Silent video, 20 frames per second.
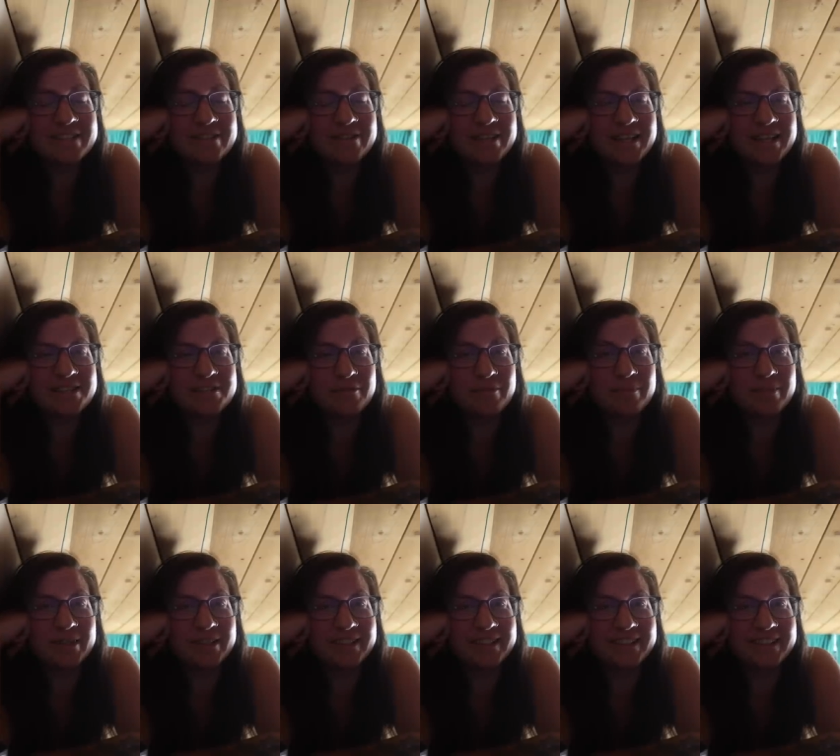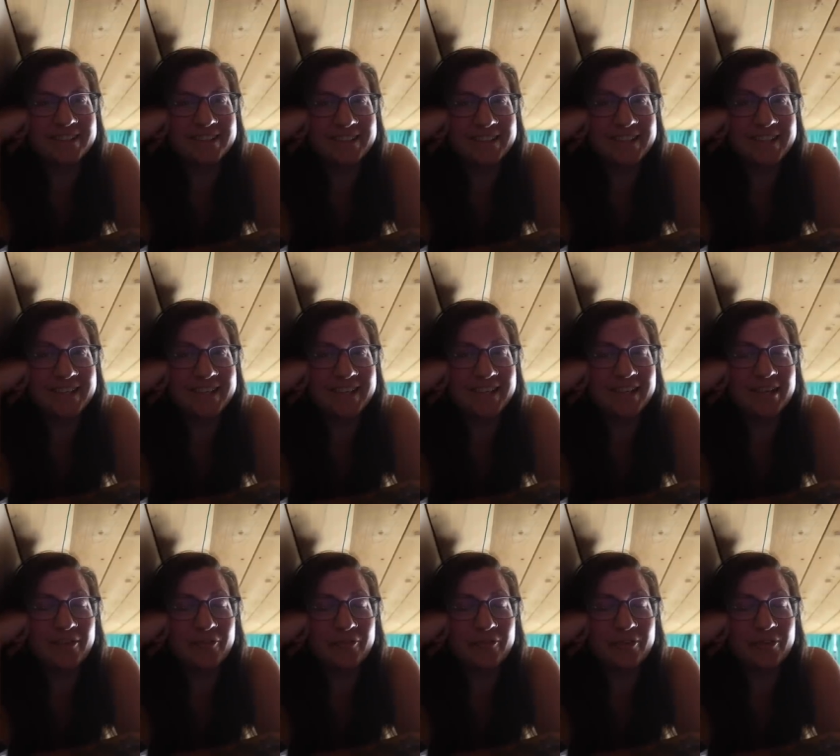two days of building in the heat
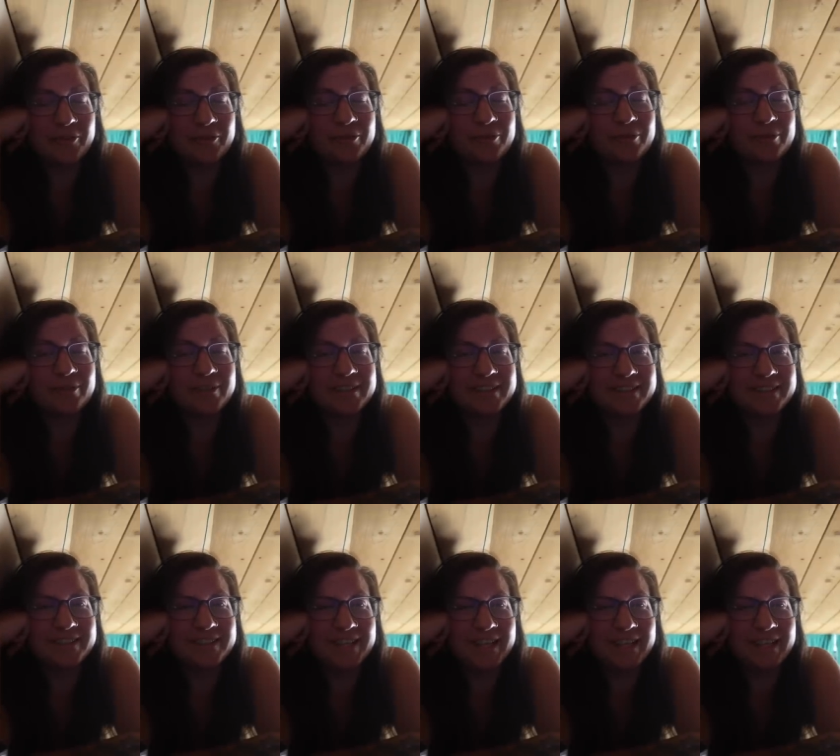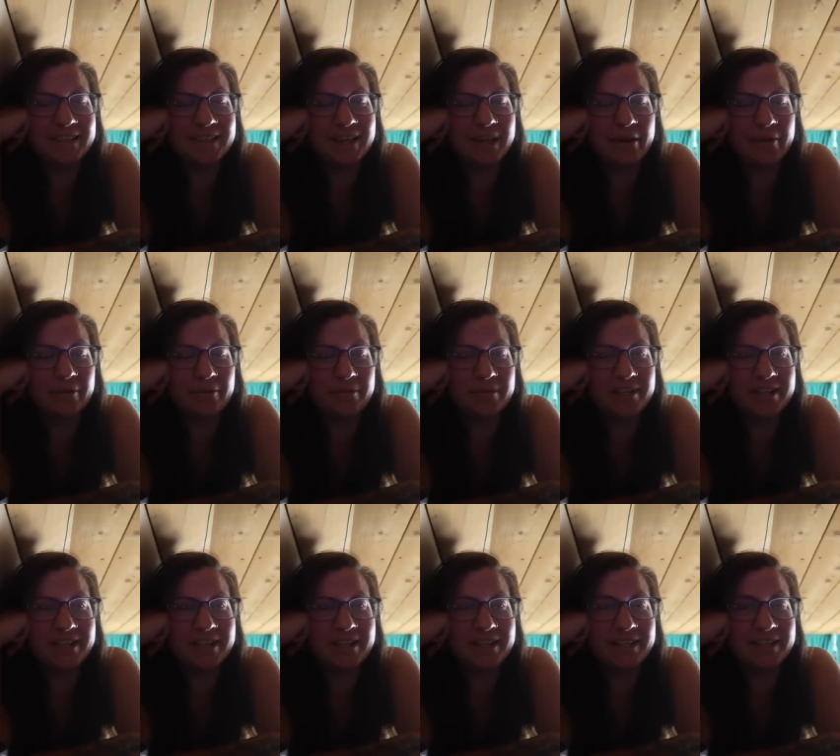have really taken it out of
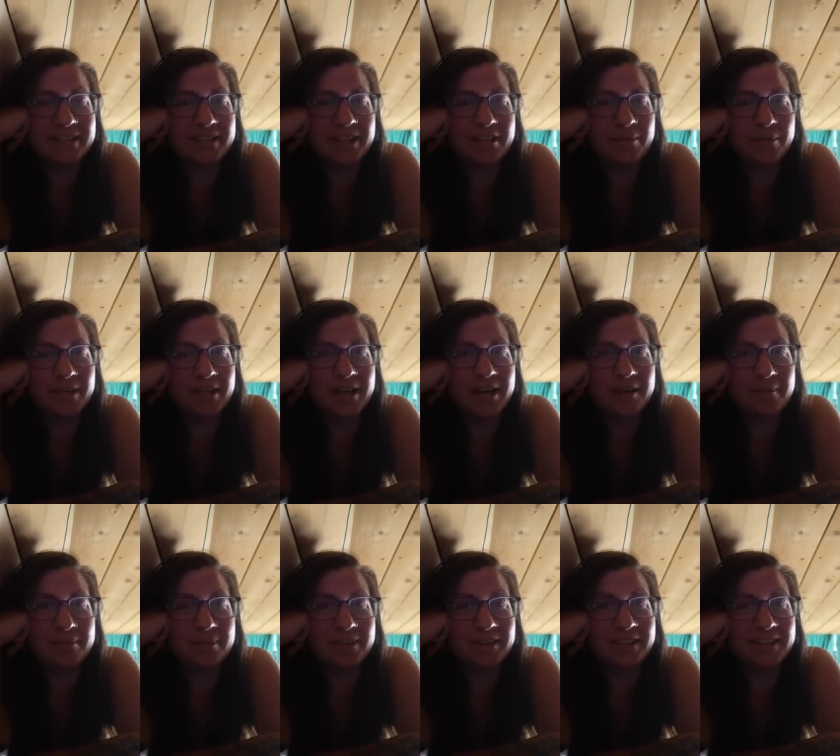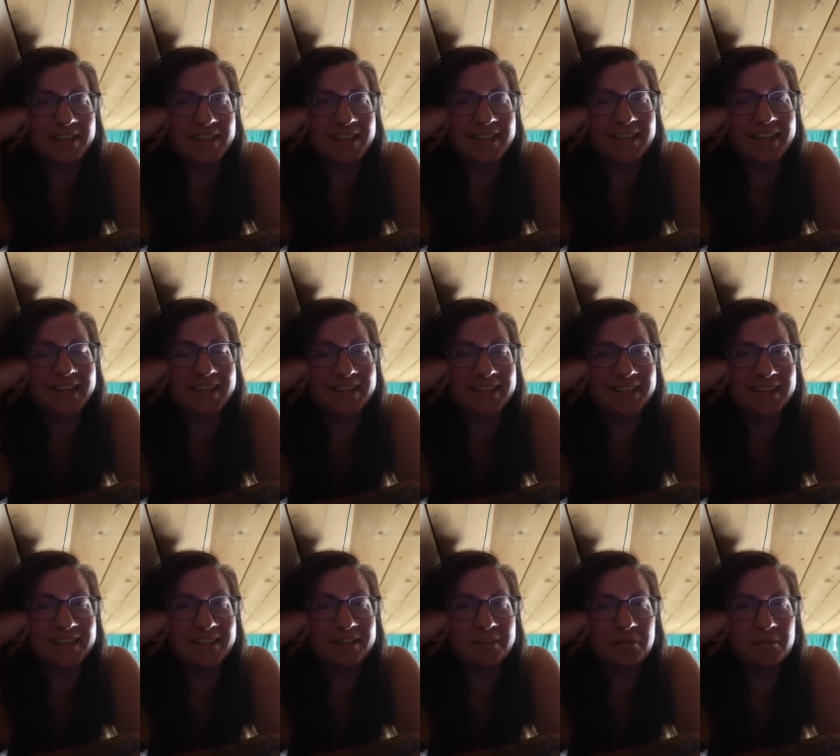me and then I've been up late
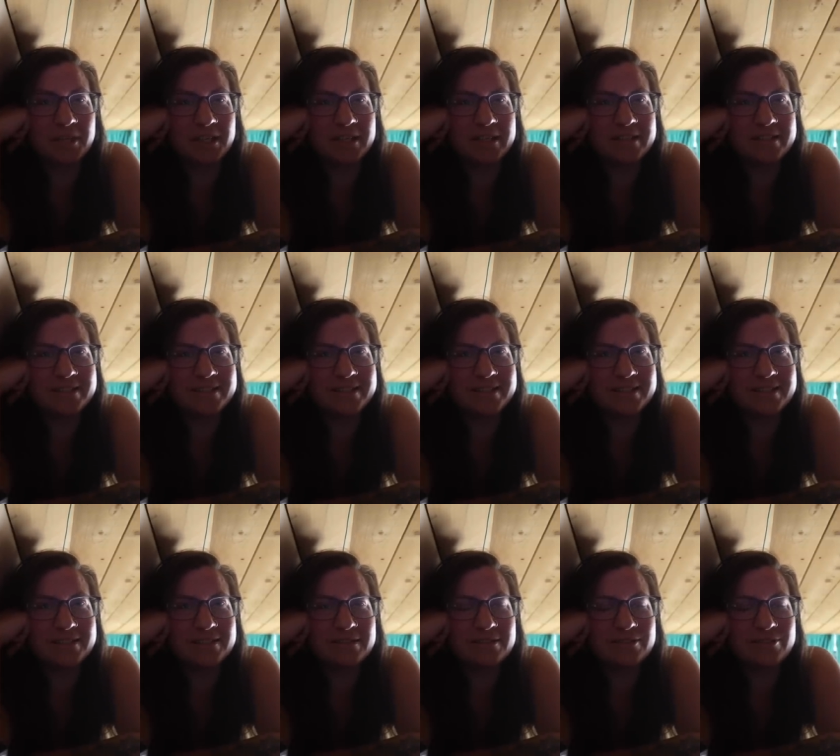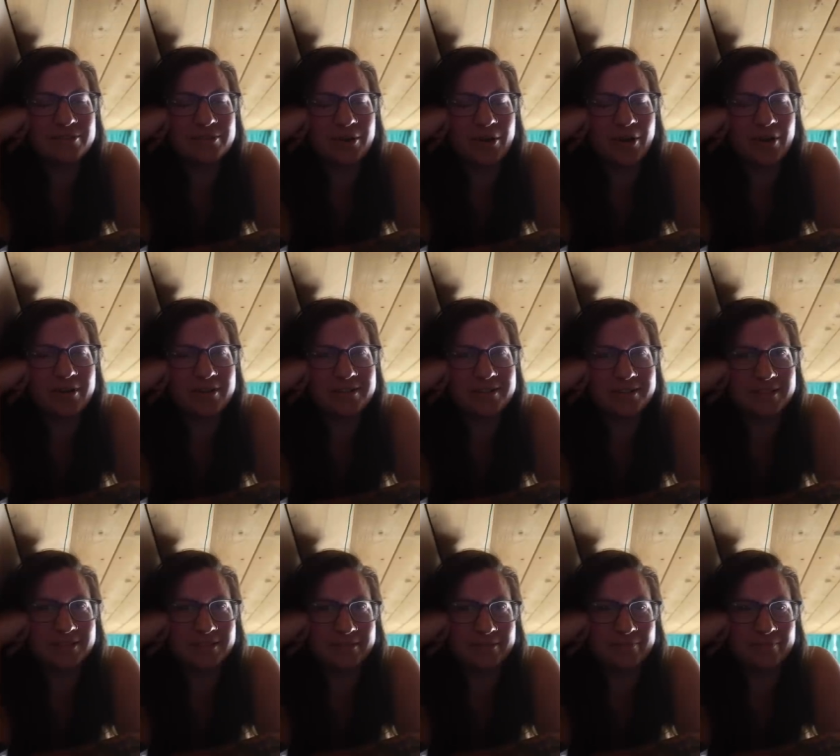editing because it's just hard
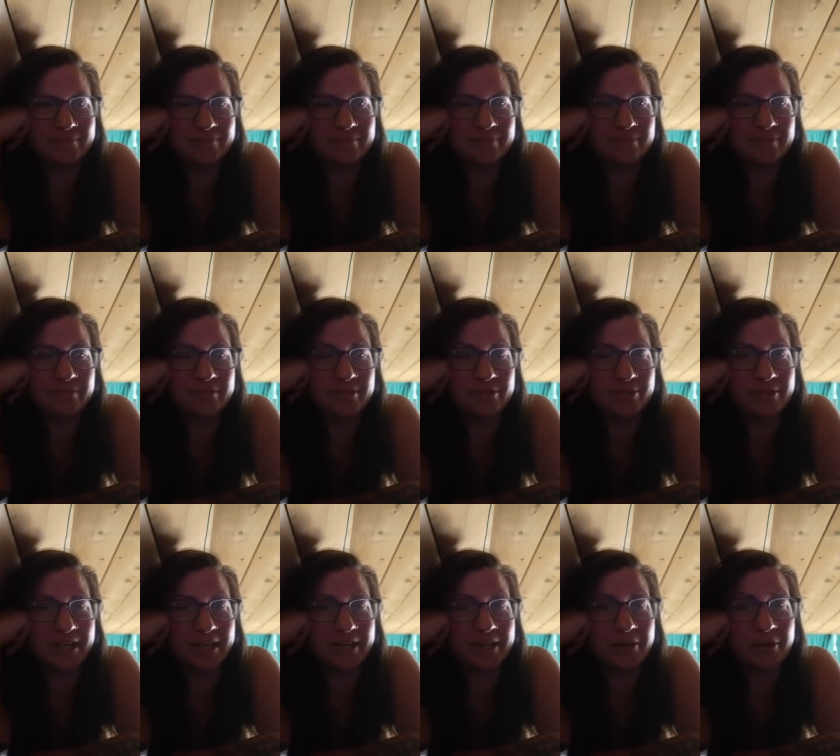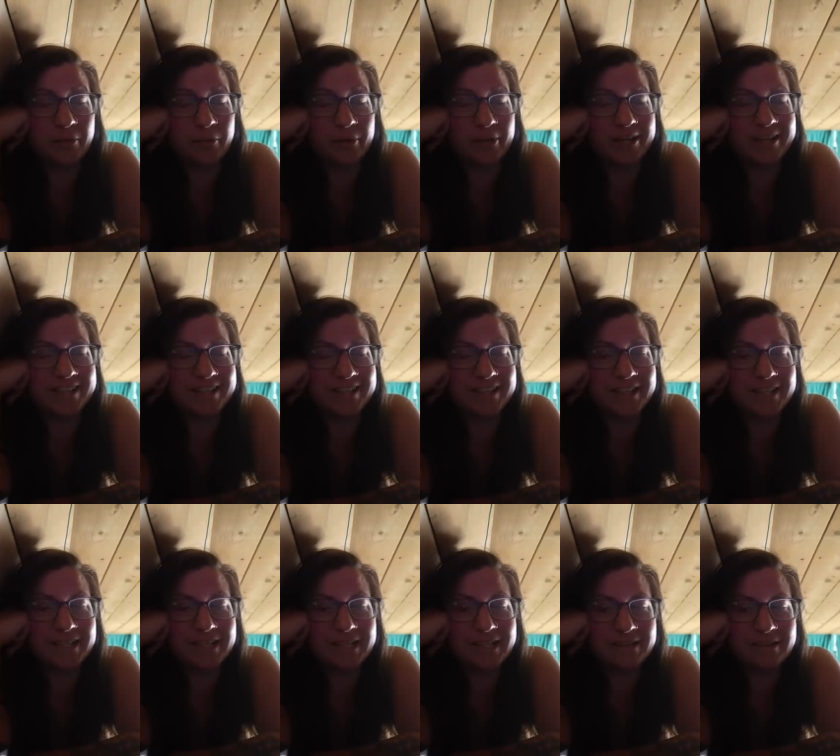to do that kind of work in the
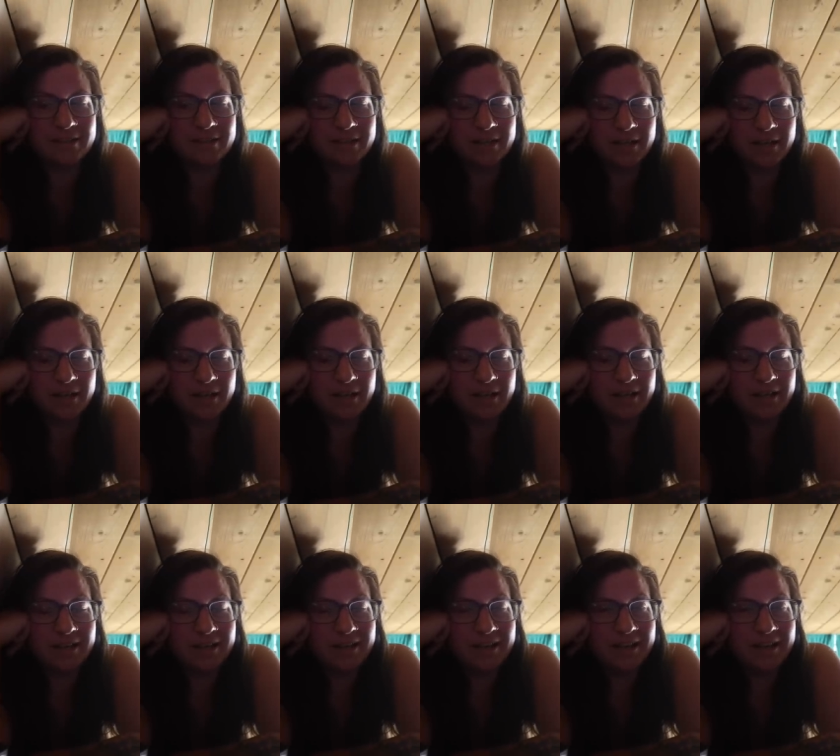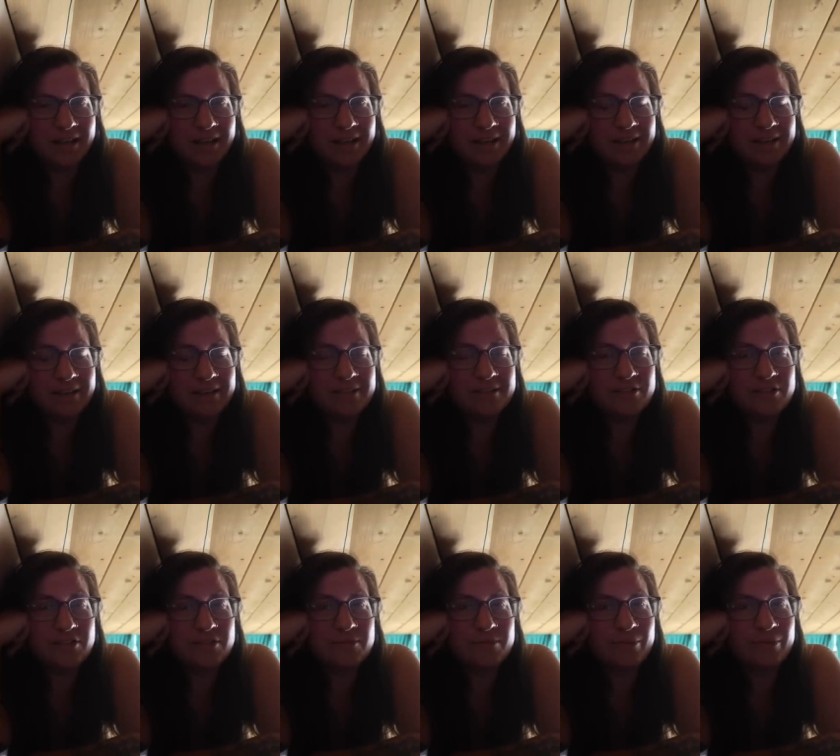heat. And
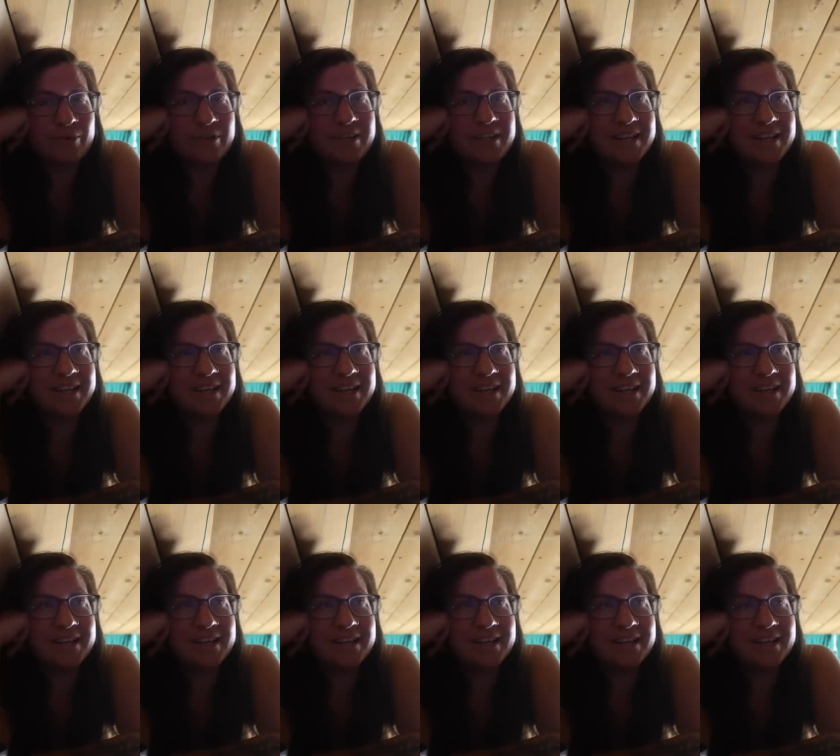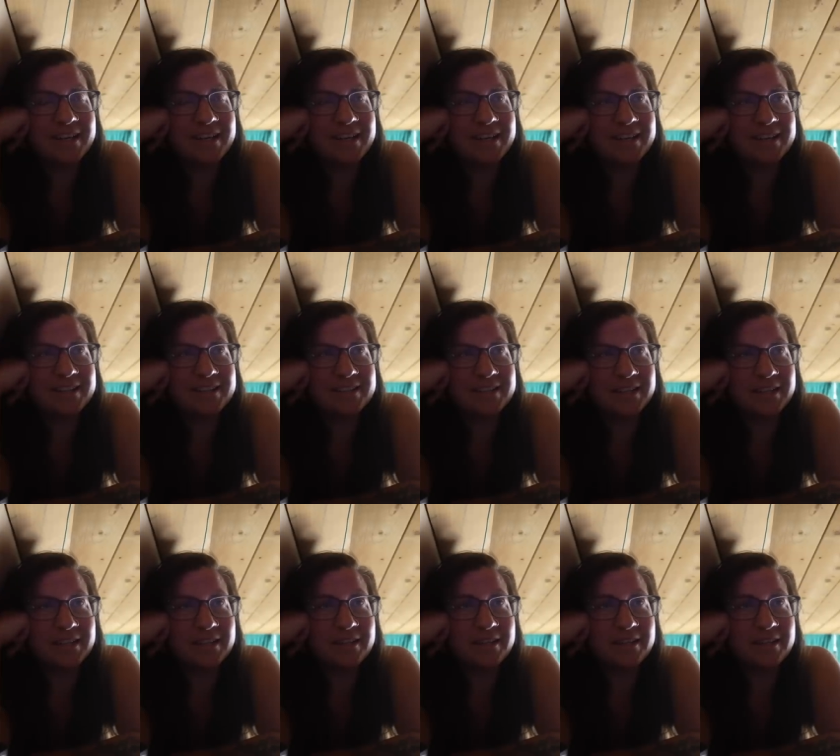this morning it